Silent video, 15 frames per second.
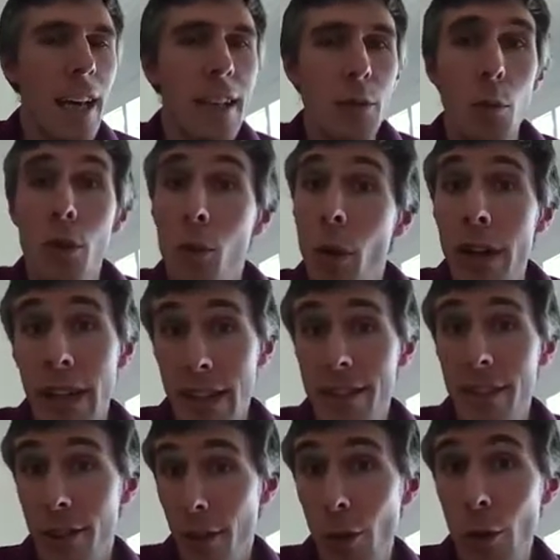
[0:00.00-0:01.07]
is what do I need
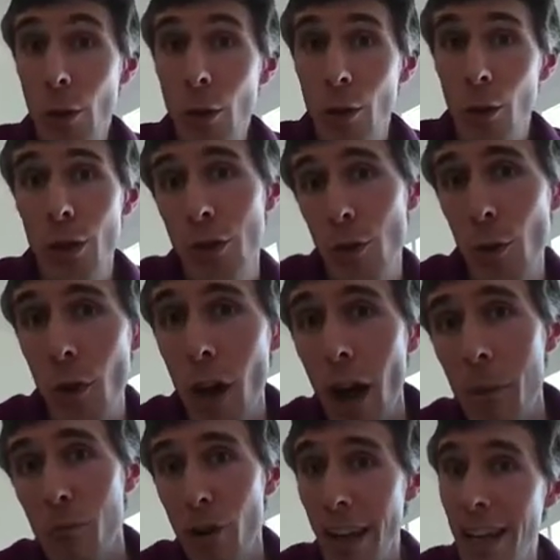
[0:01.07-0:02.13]
to do to ensure that
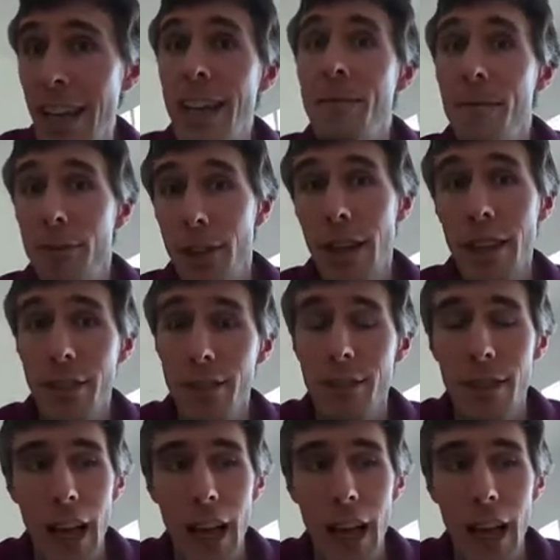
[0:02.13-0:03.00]
I'm ready for this?